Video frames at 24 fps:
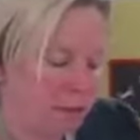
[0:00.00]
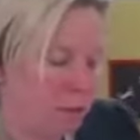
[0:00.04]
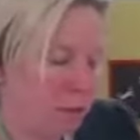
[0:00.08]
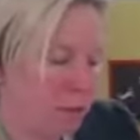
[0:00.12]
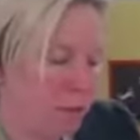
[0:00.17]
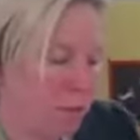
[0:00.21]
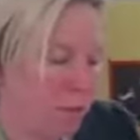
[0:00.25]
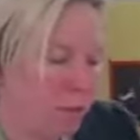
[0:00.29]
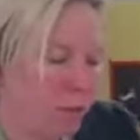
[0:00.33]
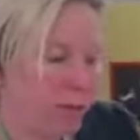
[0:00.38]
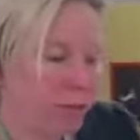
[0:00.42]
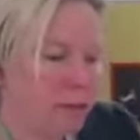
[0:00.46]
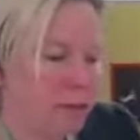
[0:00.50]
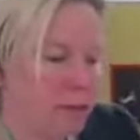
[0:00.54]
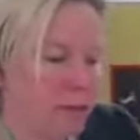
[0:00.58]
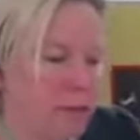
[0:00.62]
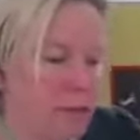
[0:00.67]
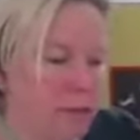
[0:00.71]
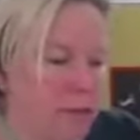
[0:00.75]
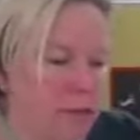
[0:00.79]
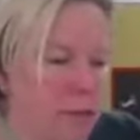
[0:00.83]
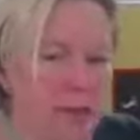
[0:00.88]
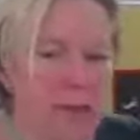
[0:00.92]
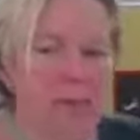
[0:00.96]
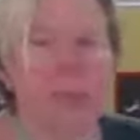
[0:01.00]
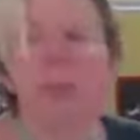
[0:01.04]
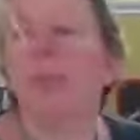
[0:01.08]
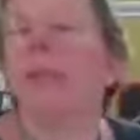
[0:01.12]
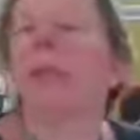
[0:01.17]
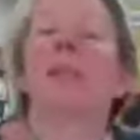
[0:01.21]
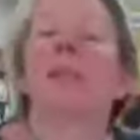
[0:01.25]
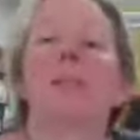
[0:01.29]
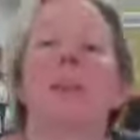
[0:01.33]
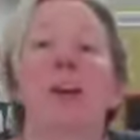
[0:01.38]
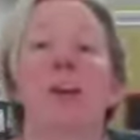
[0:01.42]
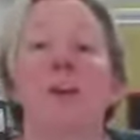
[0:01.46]
So what we're going to do
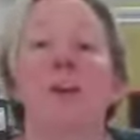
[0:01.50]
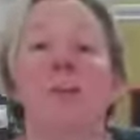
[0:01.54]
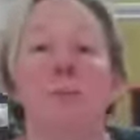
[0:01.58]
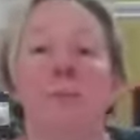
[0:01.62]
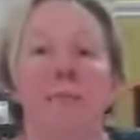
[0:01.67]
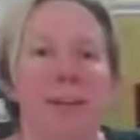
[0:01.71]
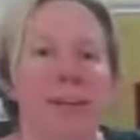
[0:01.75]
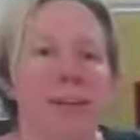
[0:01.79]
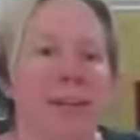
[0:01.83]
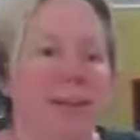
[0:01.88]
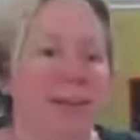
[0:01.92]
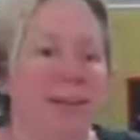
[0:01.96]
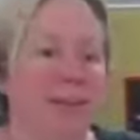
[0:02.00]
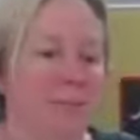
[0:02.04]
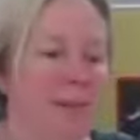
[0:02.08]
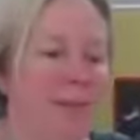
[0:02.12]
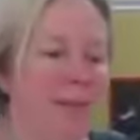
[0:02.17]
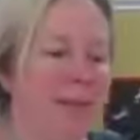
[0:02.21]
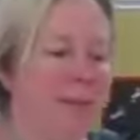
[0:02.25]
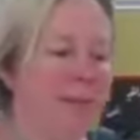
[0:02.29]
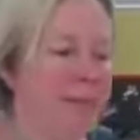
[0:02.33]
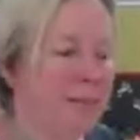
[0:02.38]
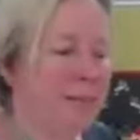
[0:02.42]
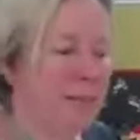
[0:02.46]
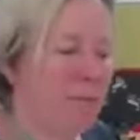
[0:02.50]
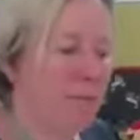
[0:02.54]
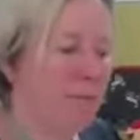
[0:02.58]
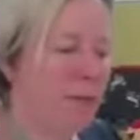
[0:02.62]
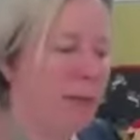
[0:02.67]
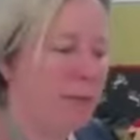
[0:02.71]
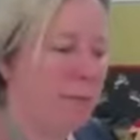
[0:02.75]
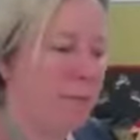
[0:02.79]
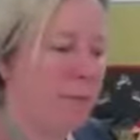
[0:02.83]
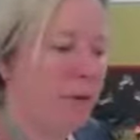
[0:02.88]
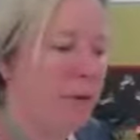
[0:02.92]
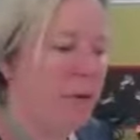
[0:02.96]
is hopefully make some
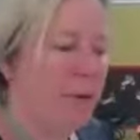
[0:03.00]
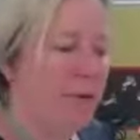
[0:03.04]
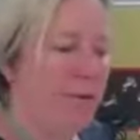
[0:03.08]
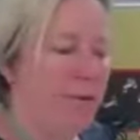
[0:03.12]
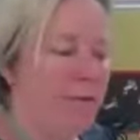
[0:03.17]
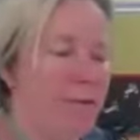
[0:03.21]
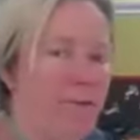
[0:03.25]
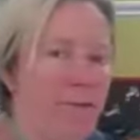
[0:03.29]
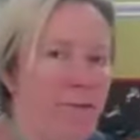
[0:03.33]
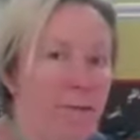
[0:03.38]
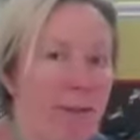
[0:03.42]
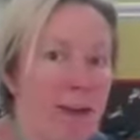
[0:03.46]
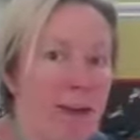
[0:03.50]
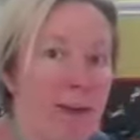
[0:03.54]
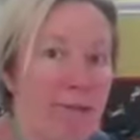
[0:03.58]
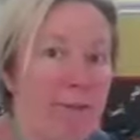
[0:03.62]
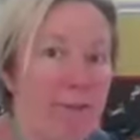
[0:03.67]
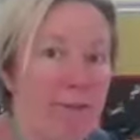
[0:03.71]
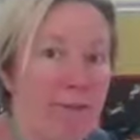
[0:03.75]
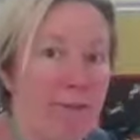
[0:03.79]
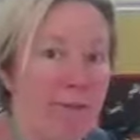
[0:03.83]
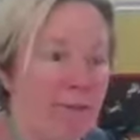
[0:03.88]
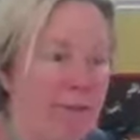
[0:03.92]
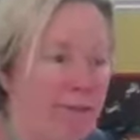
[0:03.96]
rainbow fluff